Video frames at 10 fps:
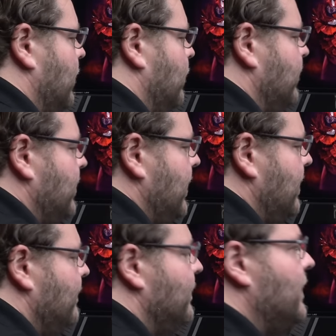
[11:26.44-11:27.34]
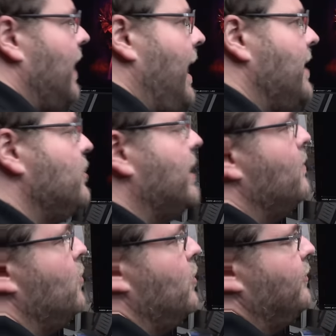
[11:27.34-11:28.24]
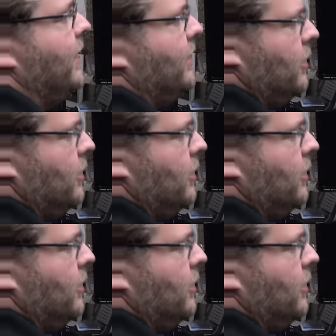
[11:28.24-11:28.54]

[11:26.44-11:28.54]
the Alt key and you can move that